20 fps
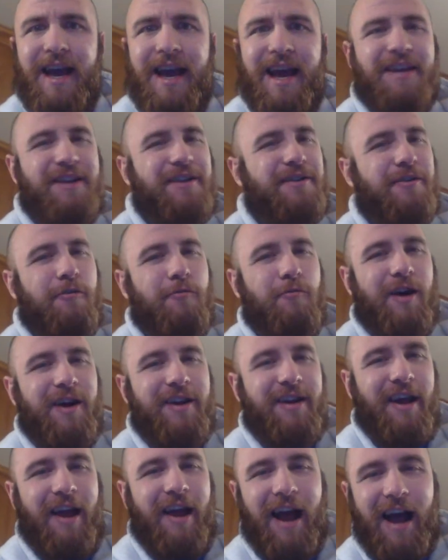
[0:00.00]
And you know
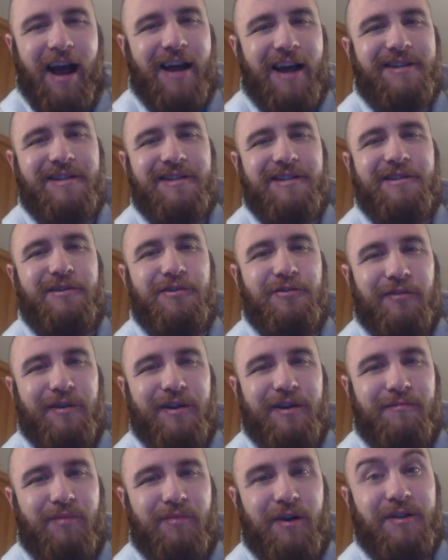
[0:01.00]
what? I just
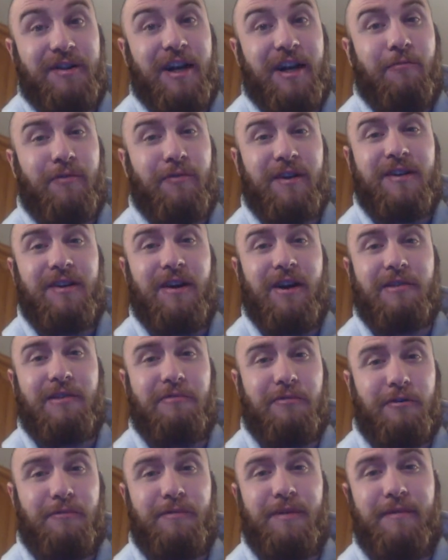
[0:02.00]
enjoyed a bunch. And we're going to talk a
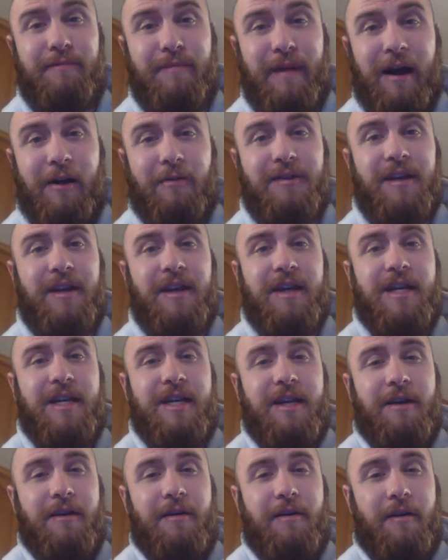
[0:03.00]
little bit about
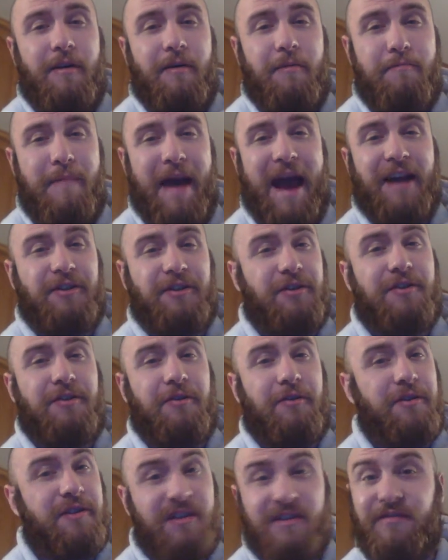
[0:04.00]

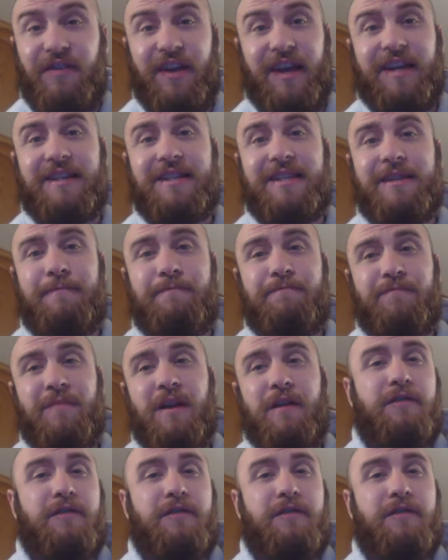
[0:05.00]
Magister Sphinx.